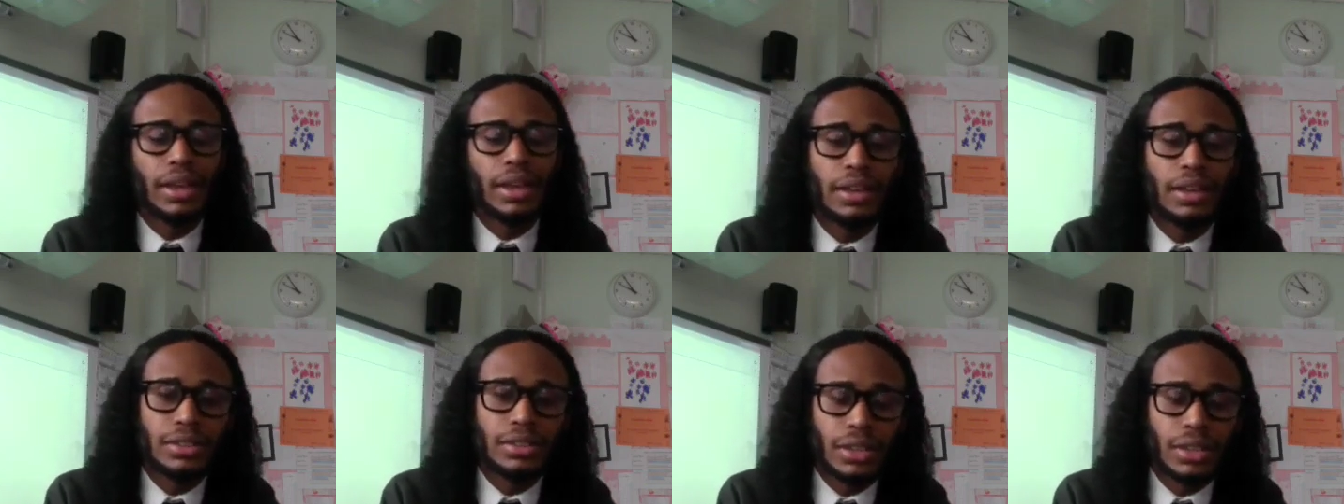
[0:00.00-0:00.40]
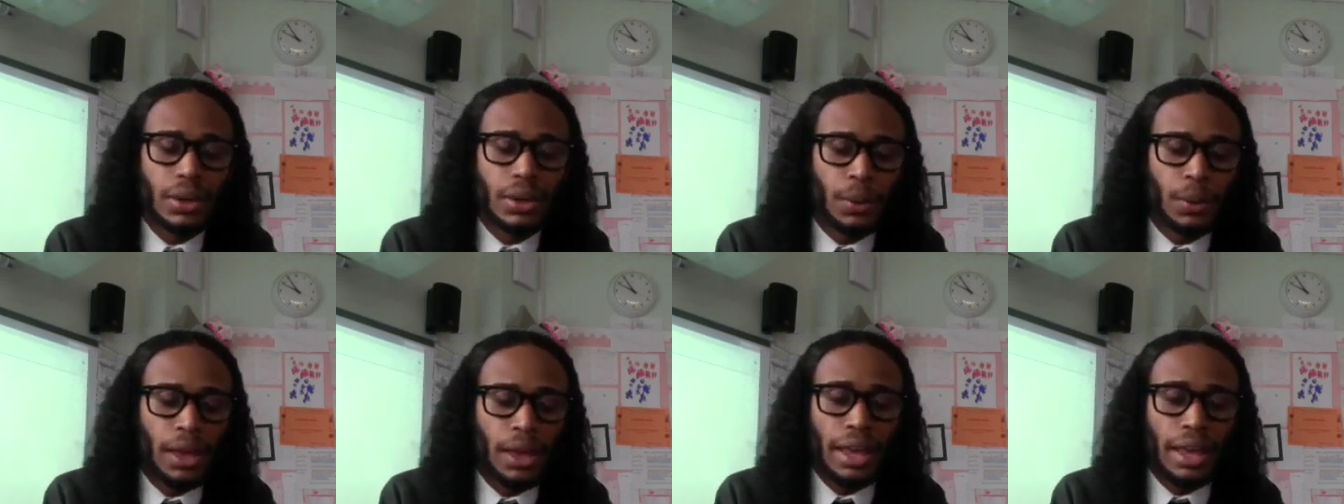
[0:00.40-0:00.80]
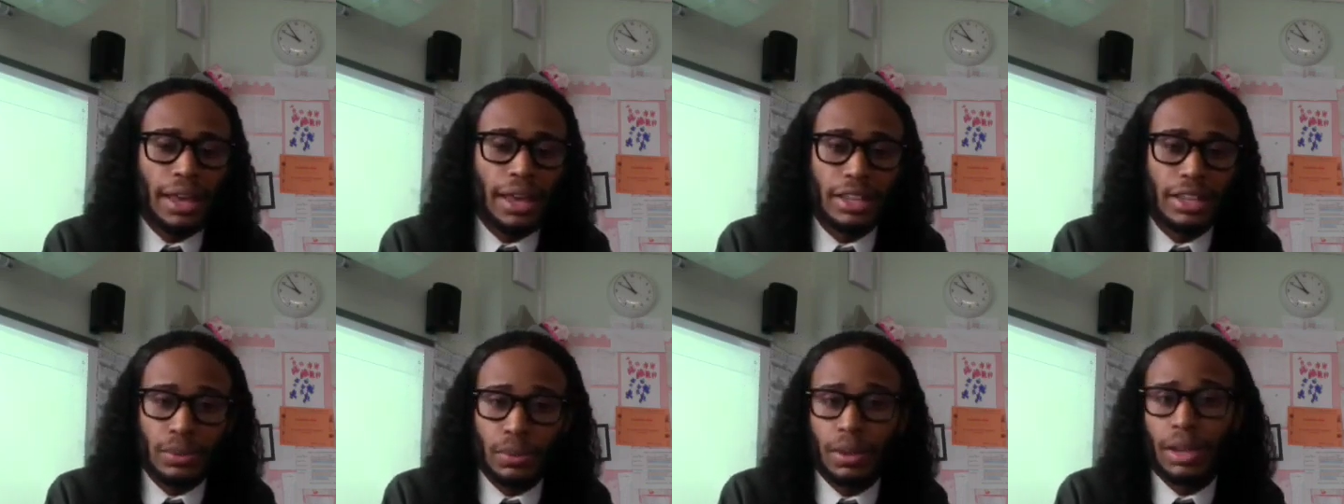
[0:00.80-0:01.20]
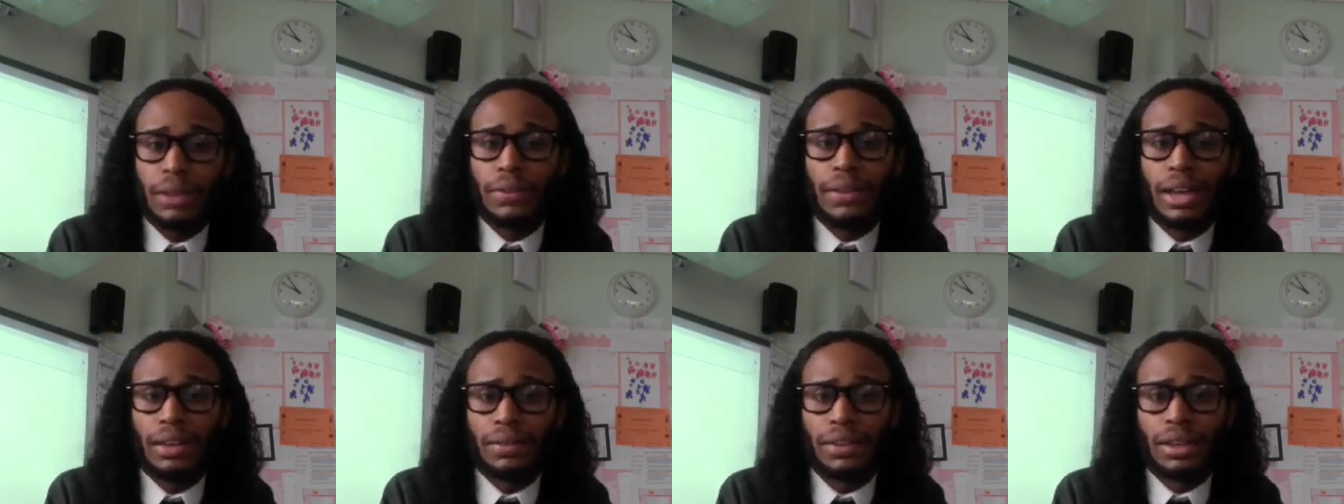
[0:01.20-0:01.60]
So it's worth
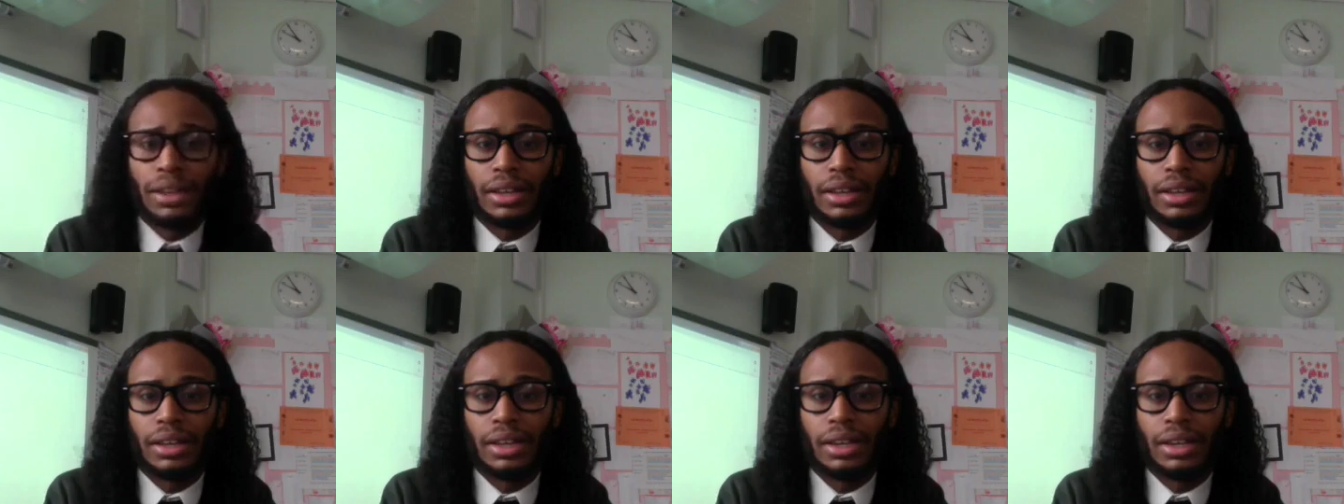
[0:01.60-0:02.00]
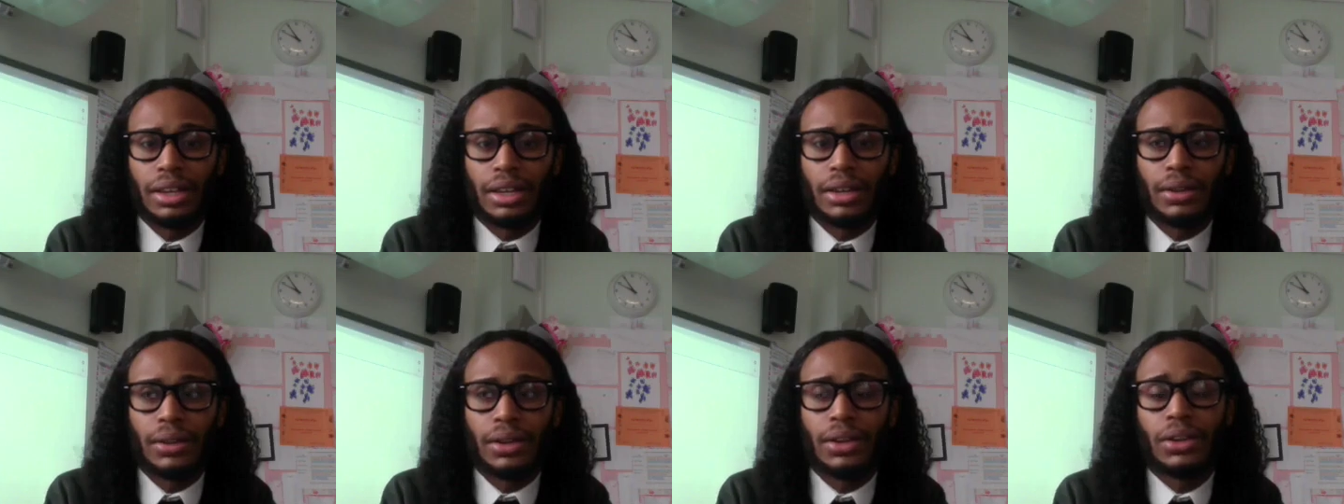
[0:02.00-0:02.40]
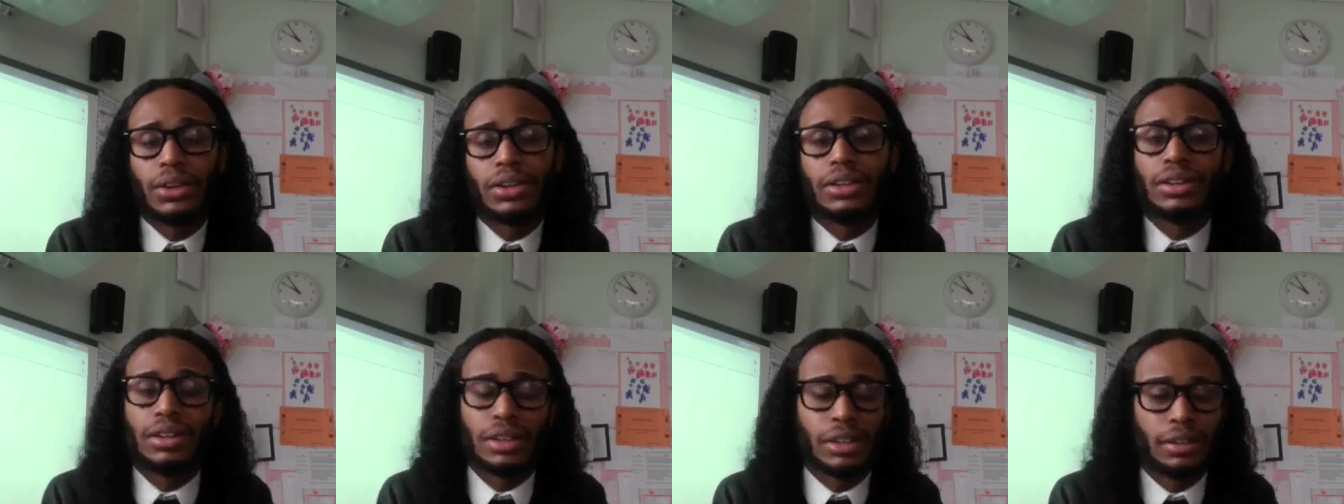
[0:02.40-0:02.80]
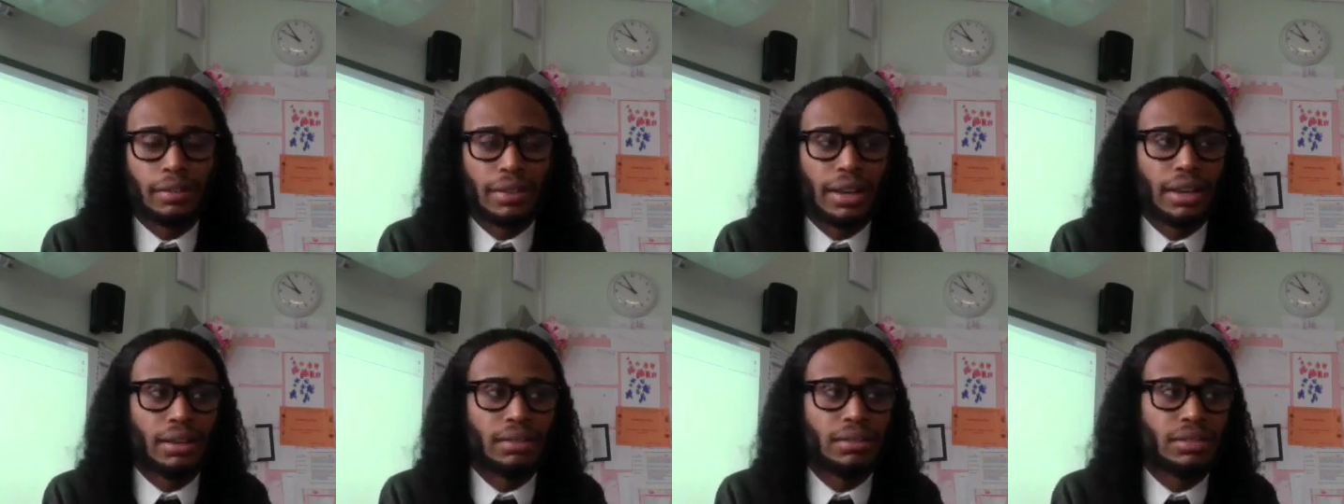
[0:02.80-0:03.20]
having, a good look
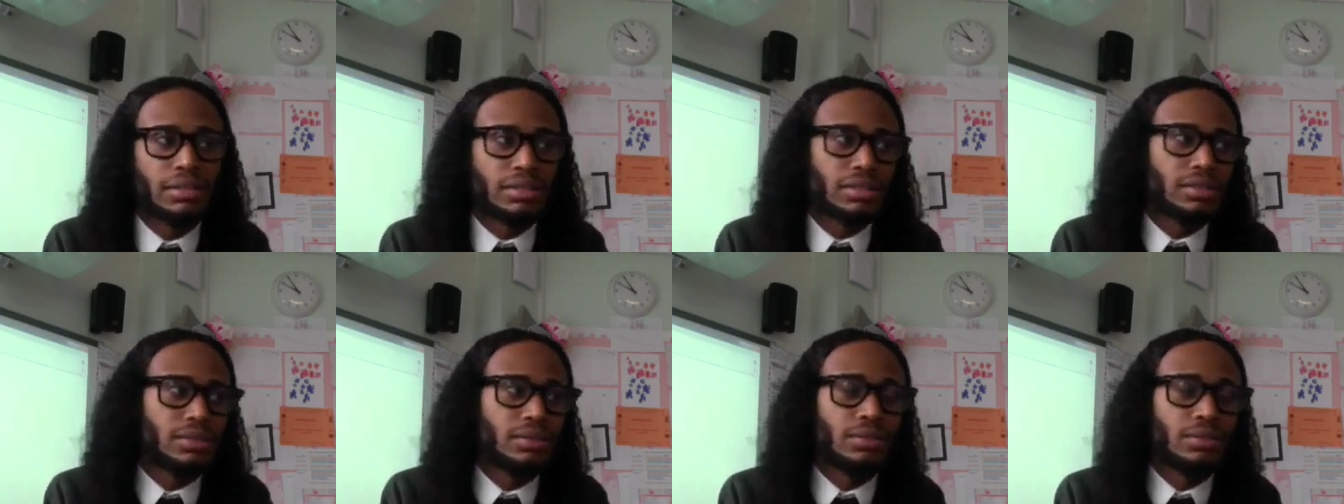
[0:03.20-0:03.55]
around